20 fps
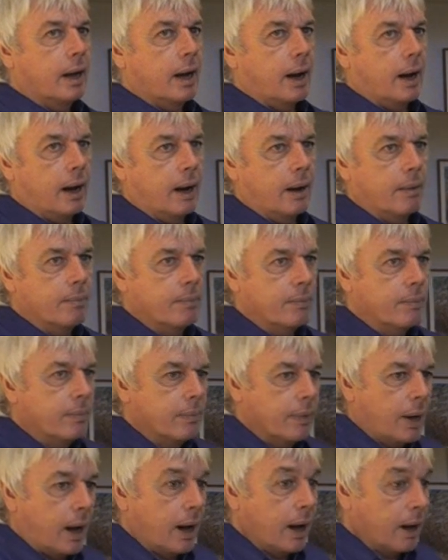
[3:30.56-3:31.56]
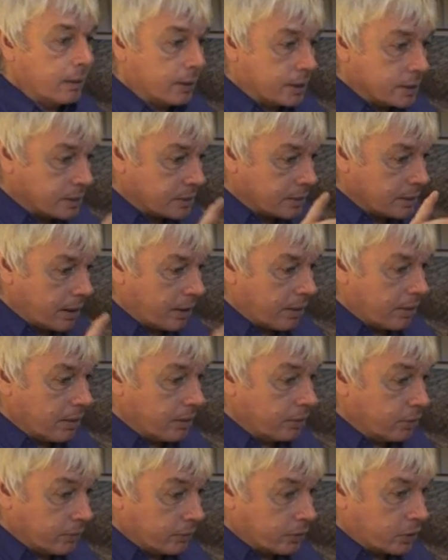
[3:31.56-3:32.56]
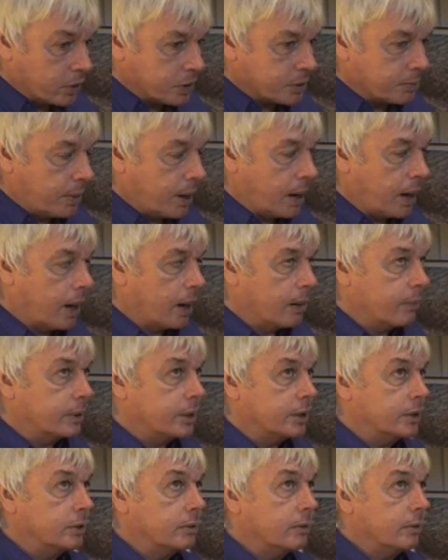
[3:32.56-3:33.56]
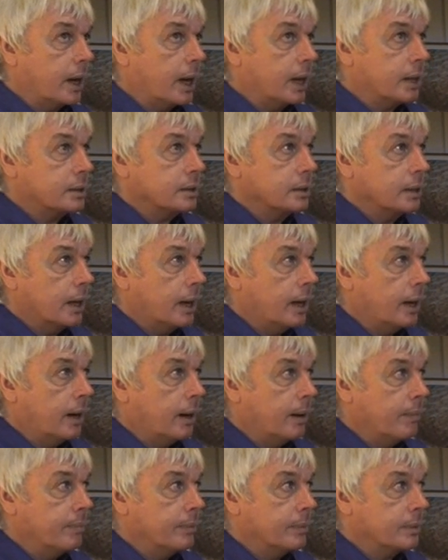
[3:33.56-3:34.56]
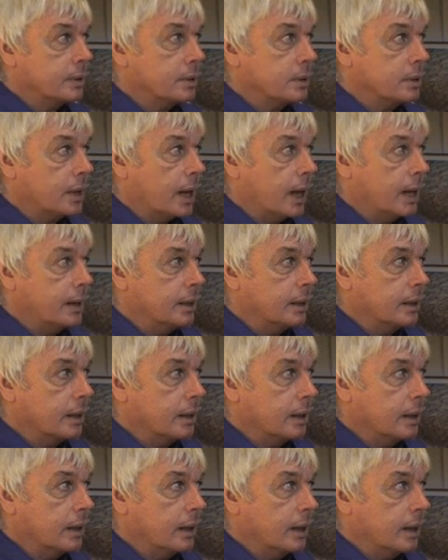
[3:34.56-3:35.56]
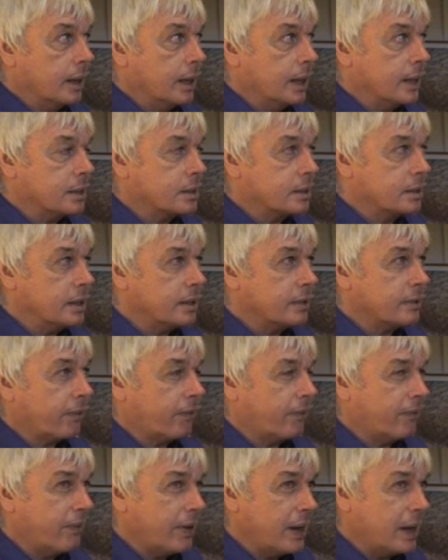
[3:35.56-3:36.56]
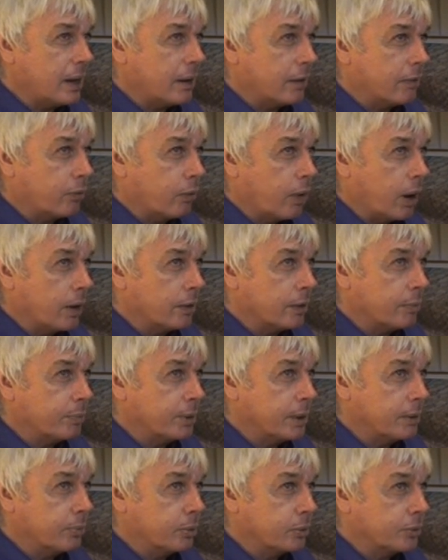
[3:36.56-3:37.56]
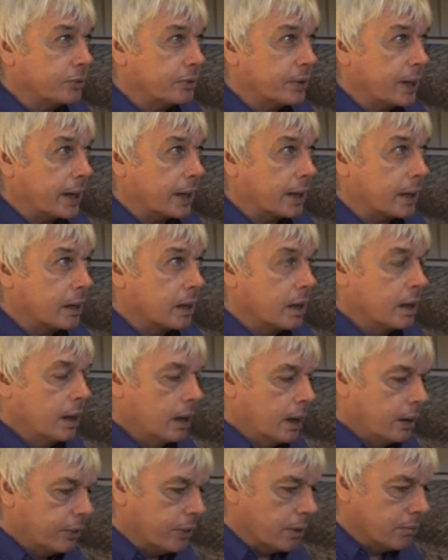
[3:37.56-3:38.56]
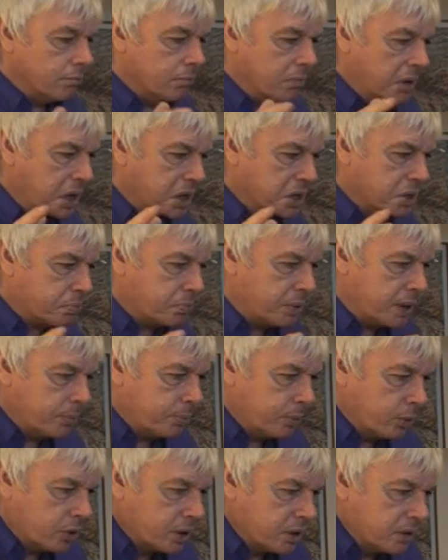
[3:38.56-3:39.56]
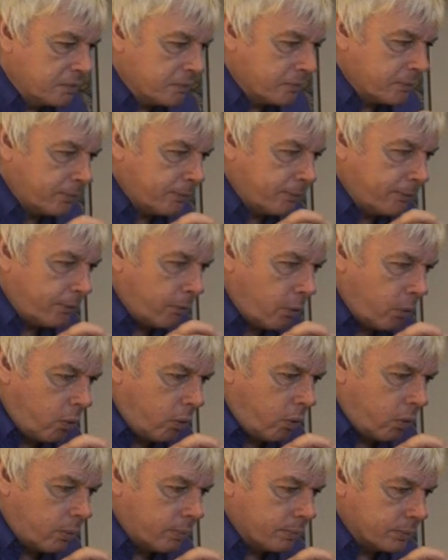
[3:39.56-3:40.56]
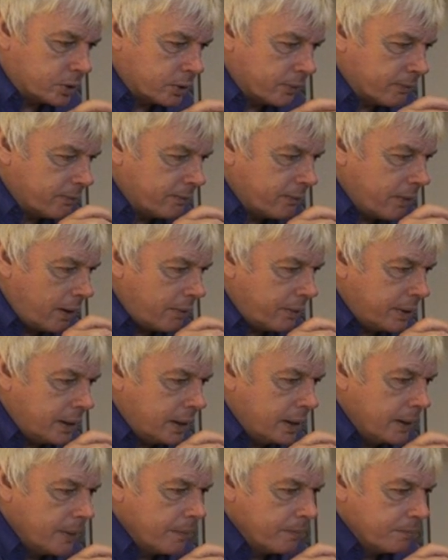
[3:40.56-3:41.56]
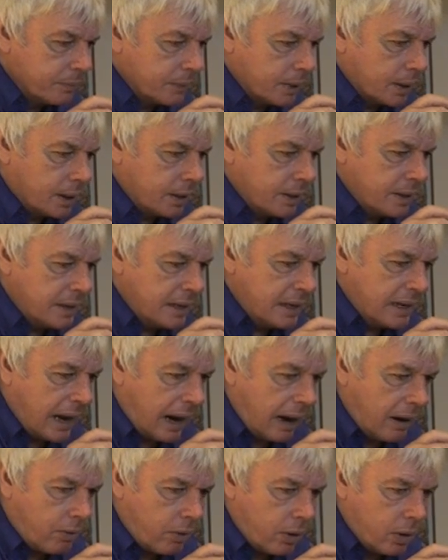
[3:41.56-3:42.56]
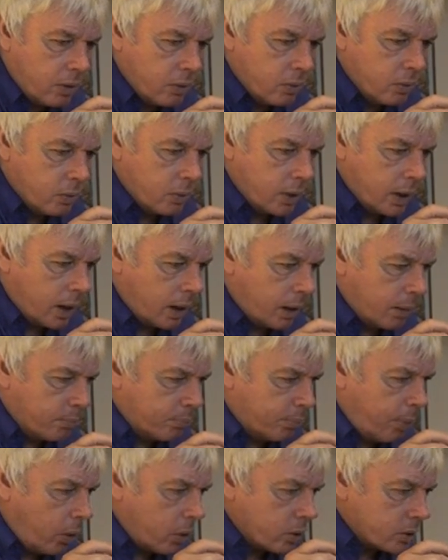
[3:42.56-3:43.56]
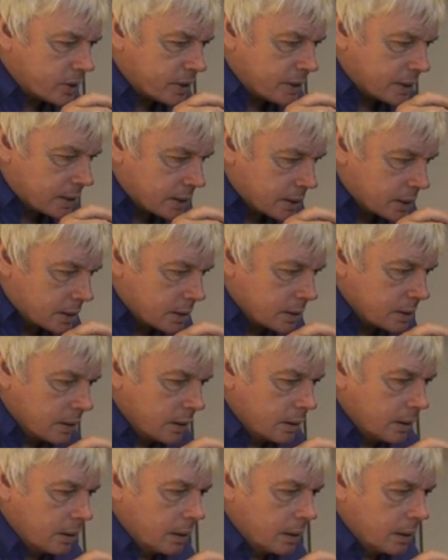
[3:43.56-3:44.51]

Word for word: Um, I, because uh, you've crossed my line when you do that. Um, and it's this fear of what other people think that makes people conform to very narrow uh, boxes